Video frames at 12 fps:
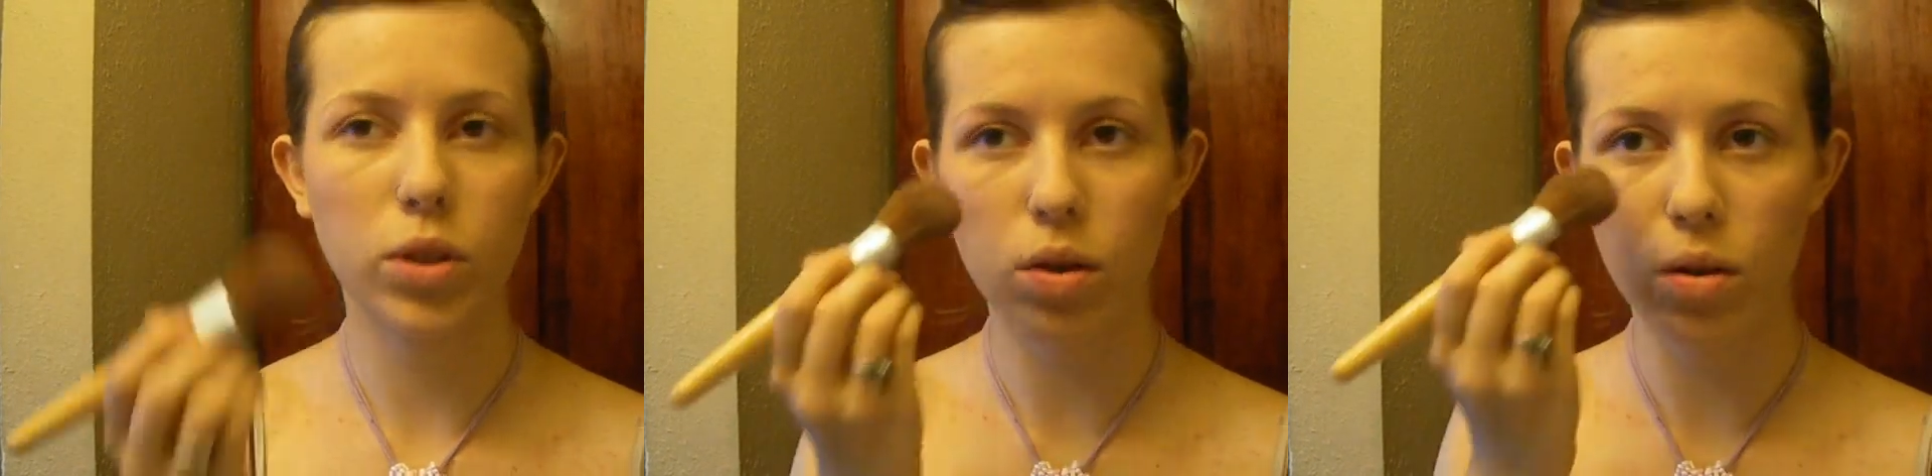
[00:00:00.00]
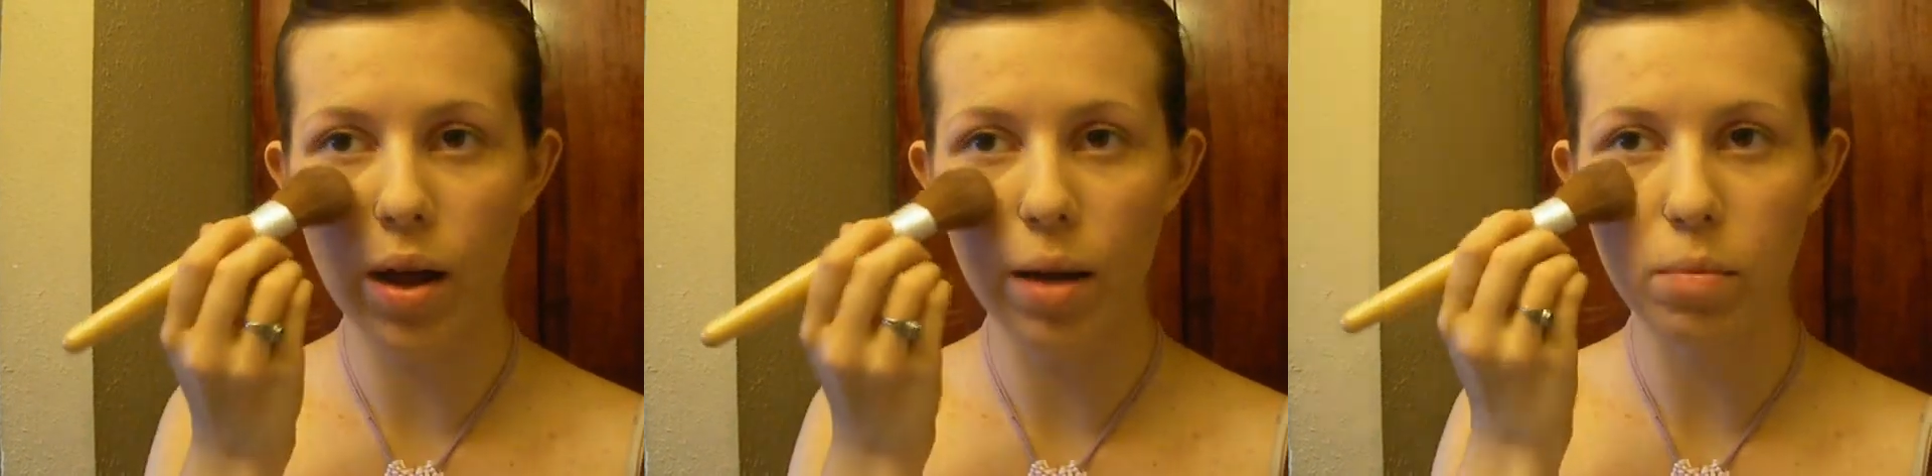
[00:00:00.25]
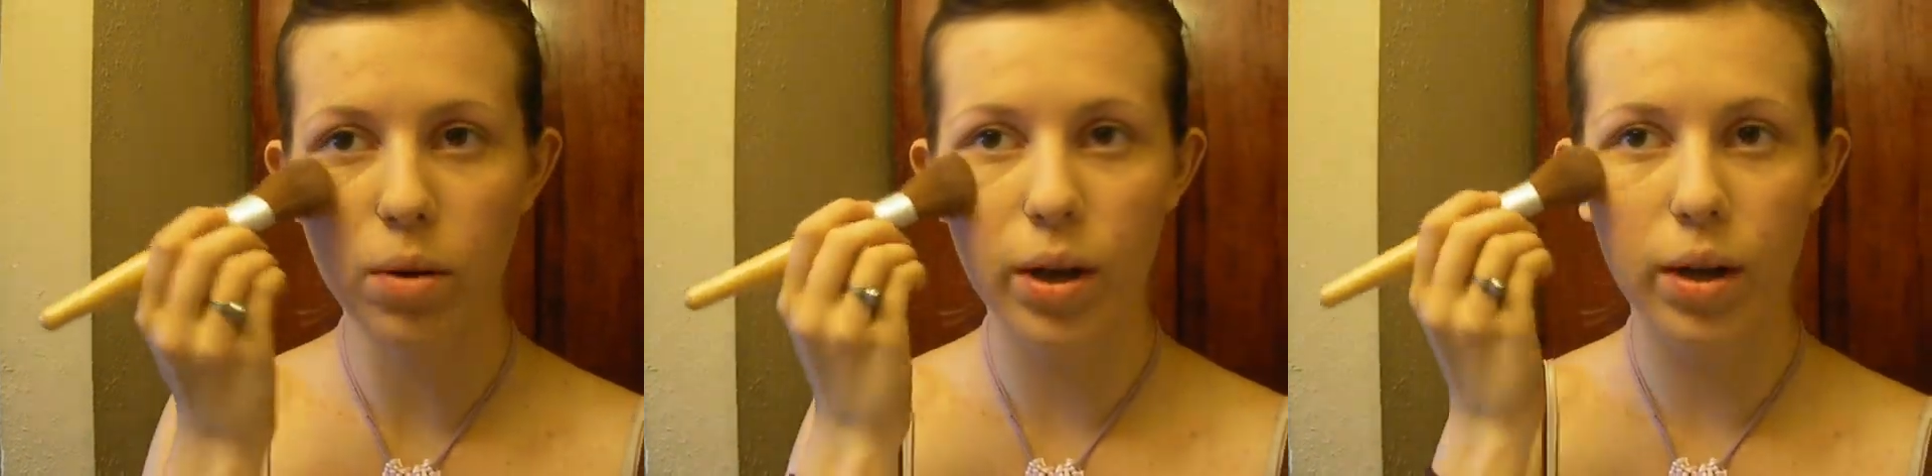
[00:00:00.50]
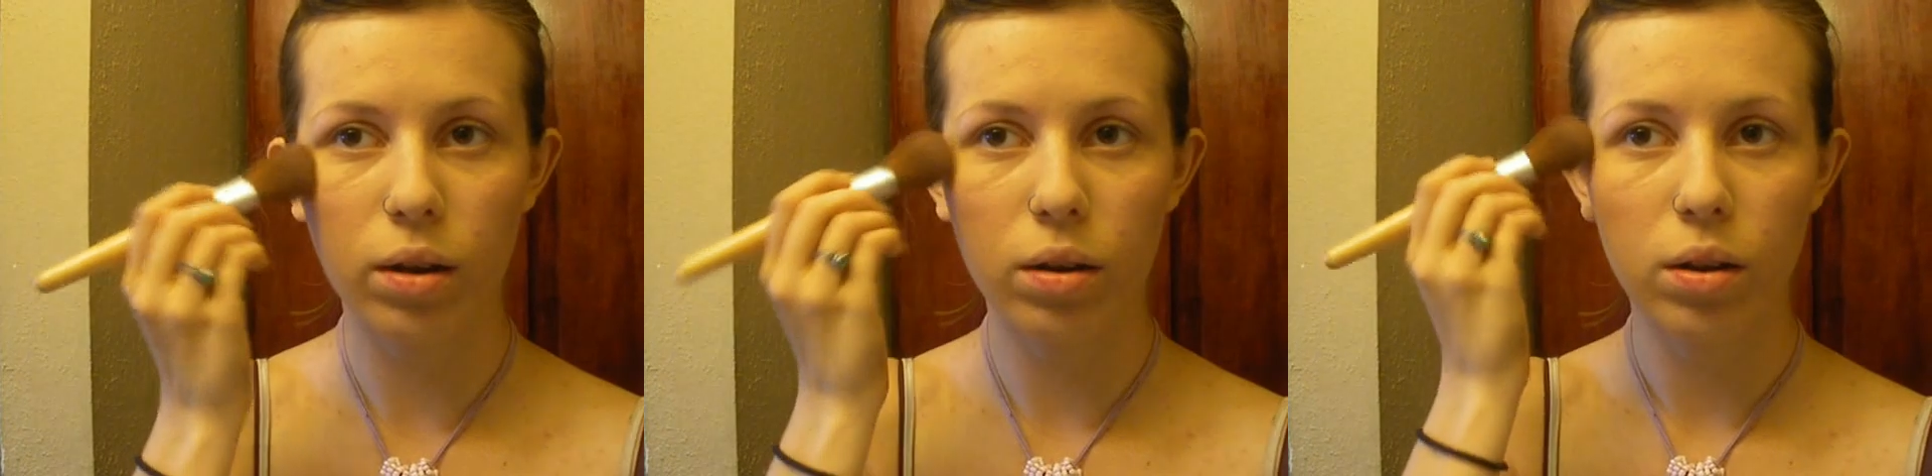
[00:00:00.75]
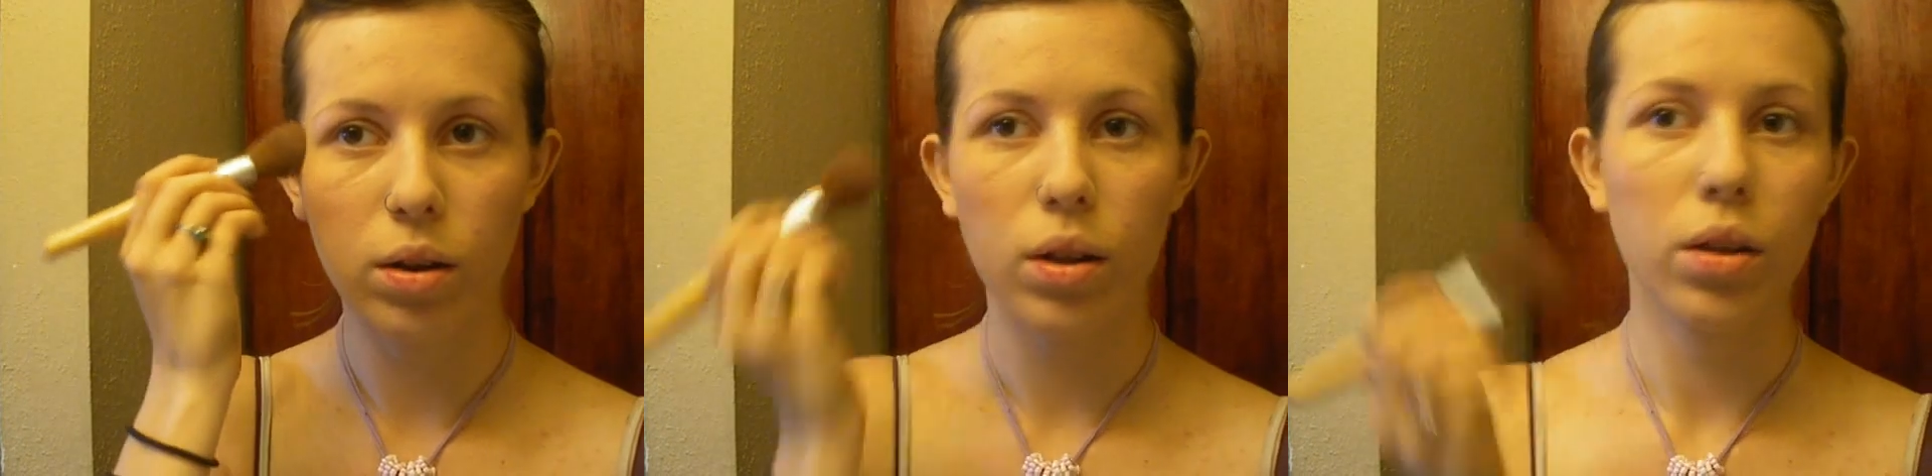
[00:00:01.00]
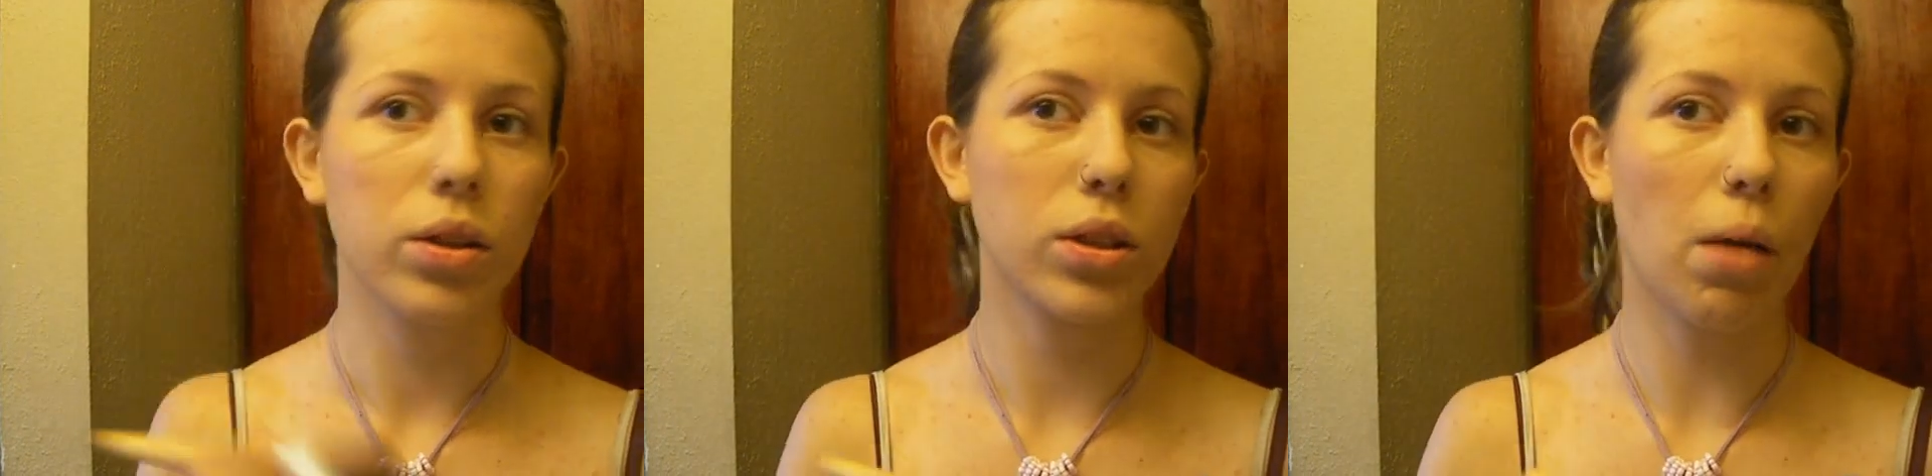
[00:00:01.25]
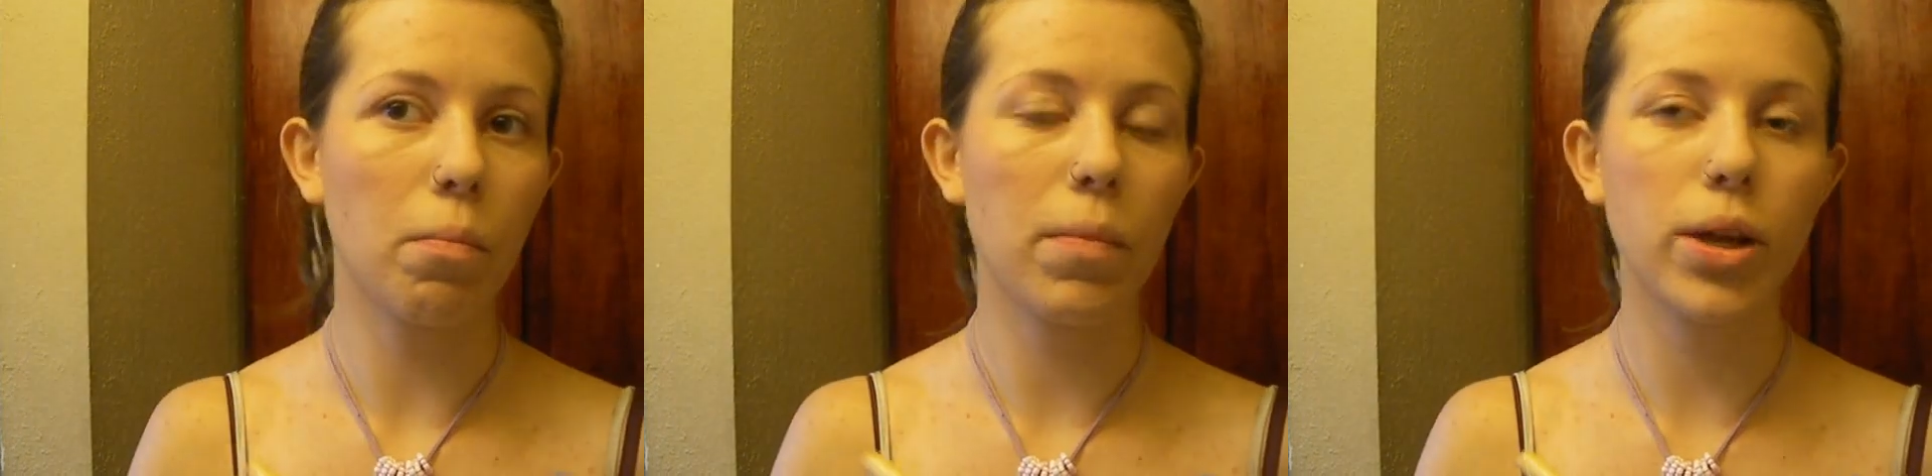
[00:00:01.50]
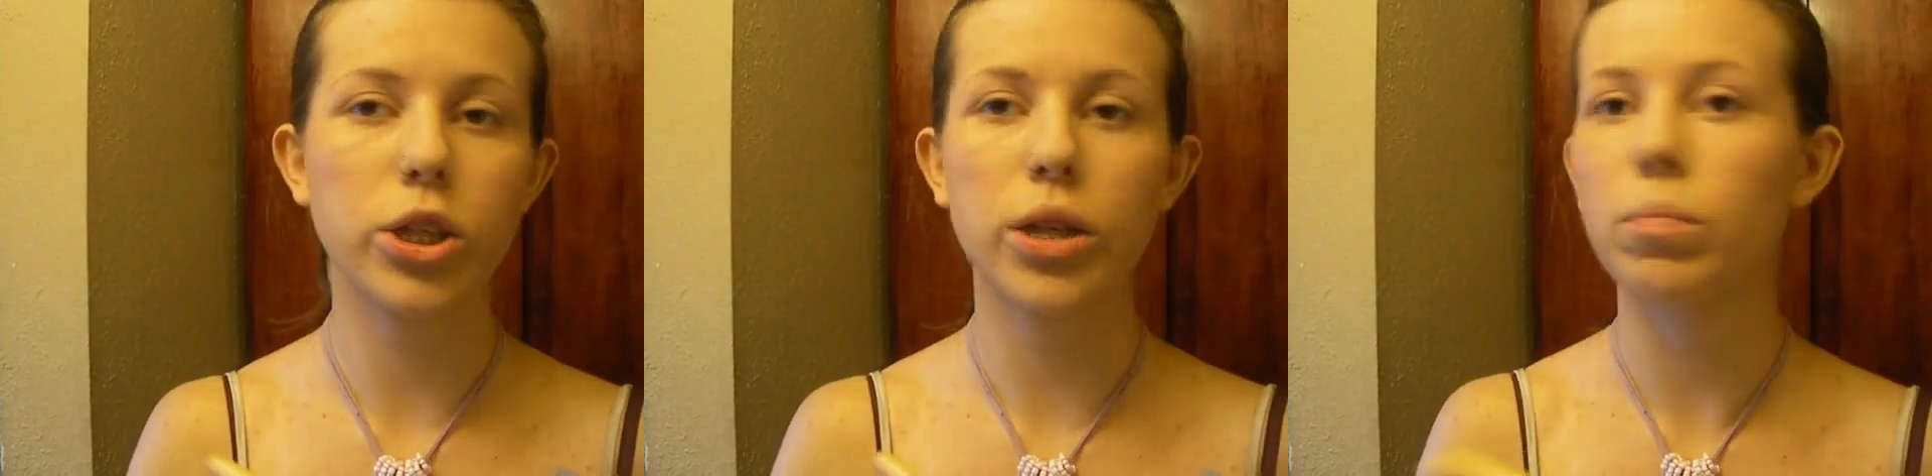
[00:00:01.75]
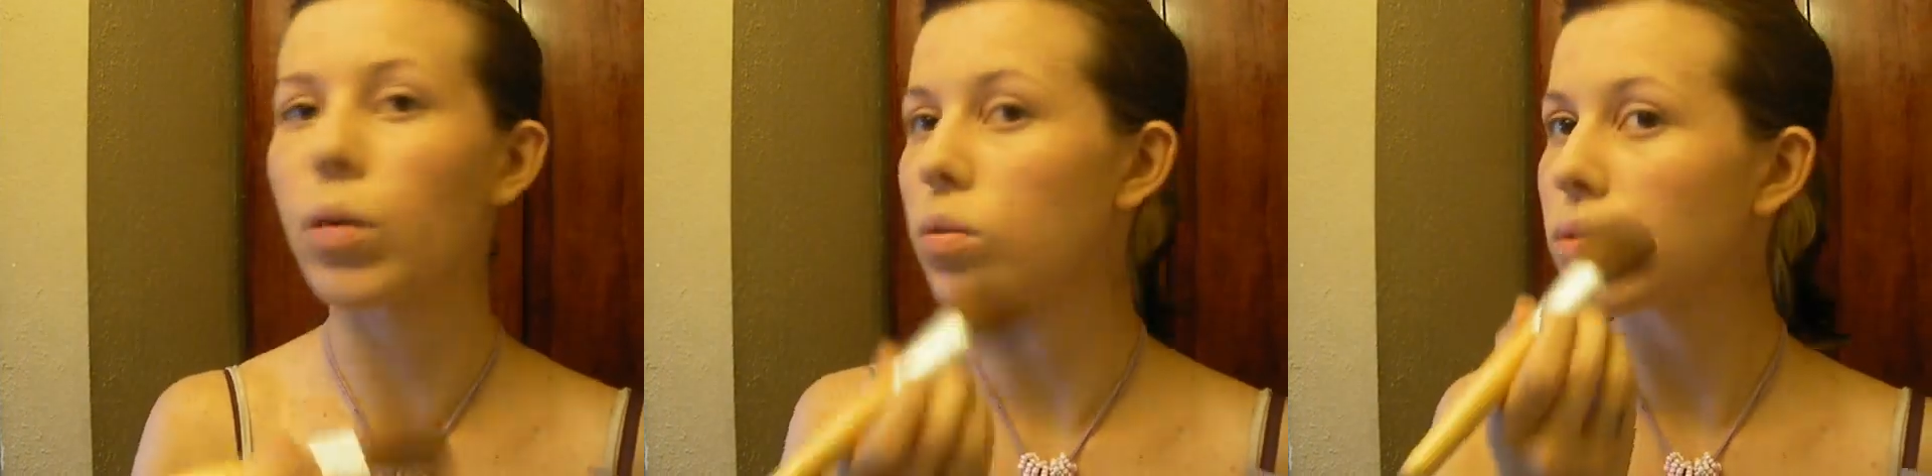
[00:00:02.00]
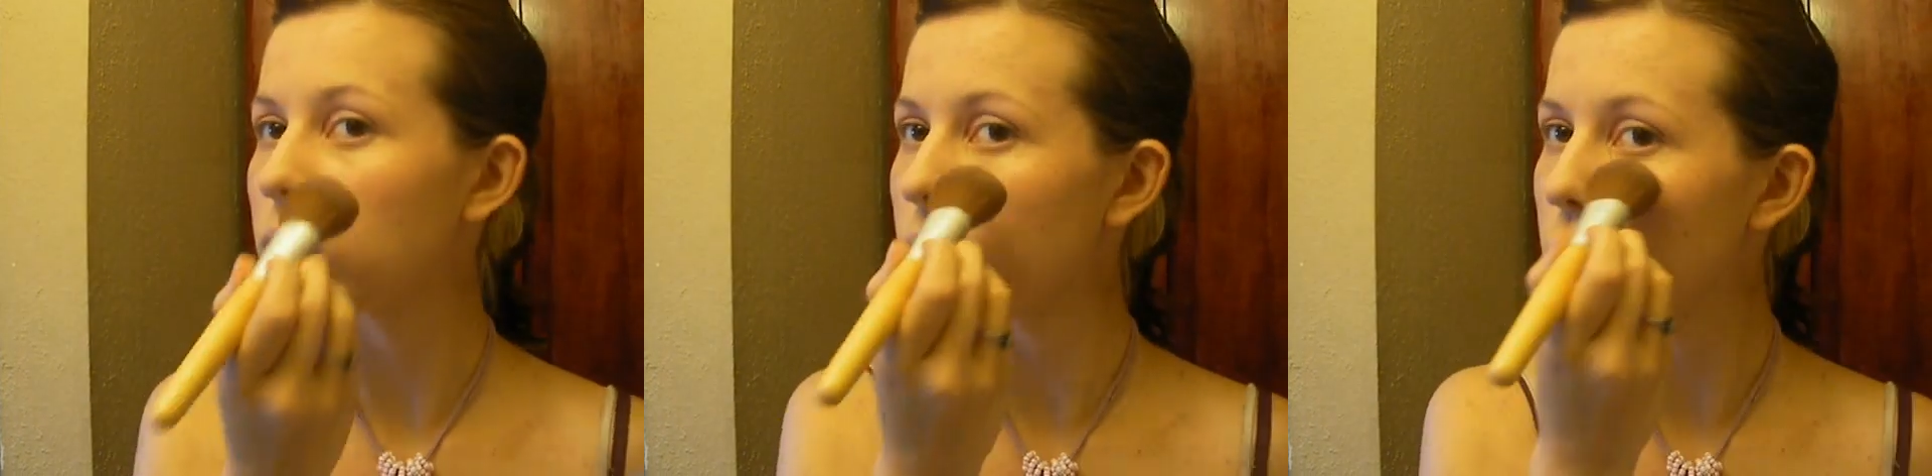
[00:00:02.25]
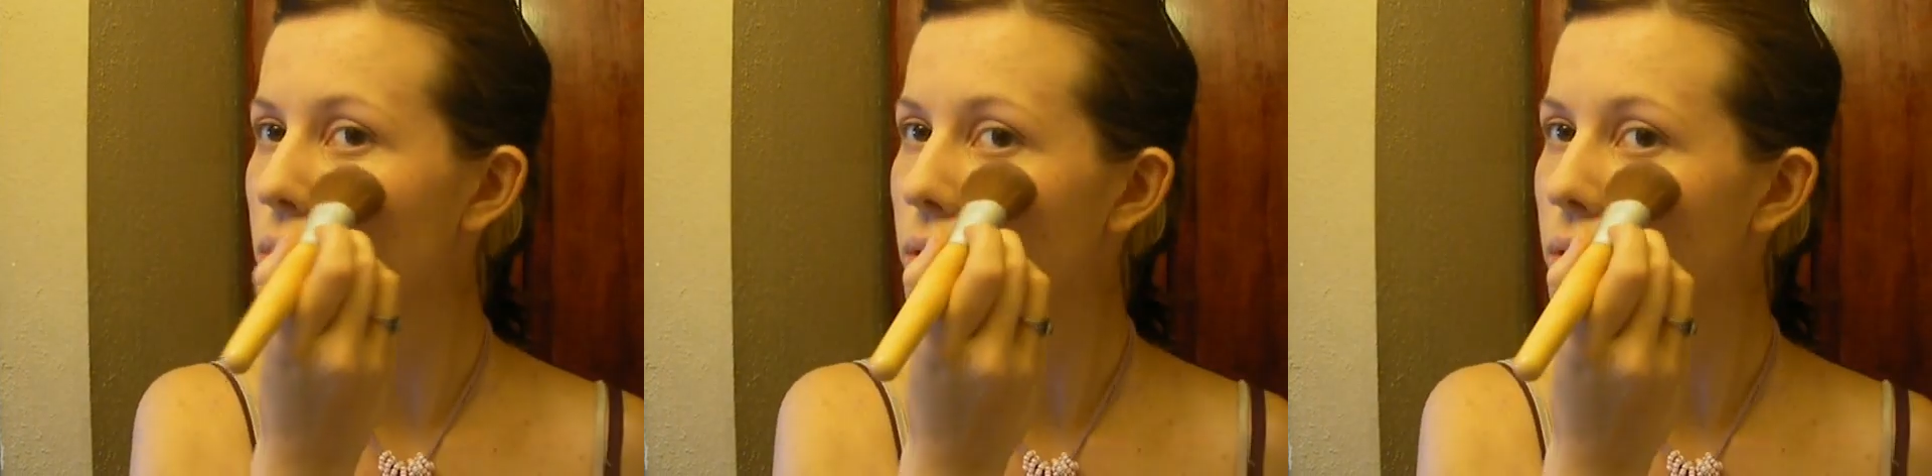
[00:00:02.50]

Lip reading: So I put it top of my cheekbones,